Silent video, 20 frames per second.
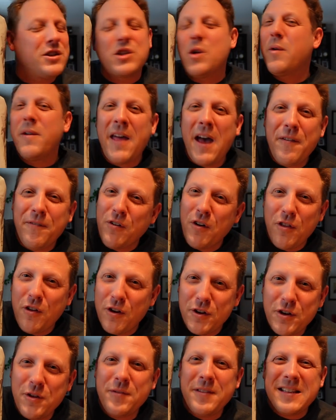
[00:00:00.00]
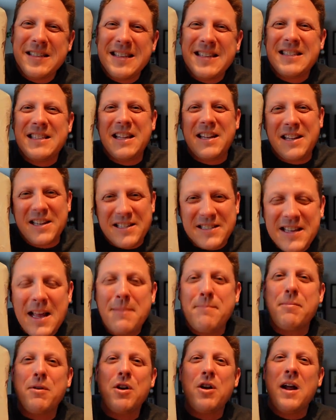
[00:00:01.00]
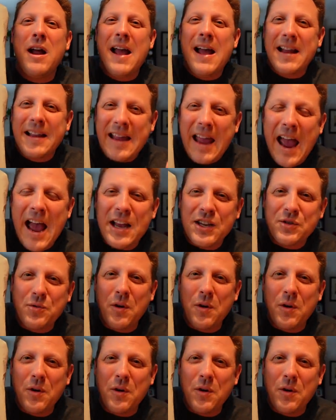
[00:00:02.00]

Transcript: So without further ado, this is the December Cache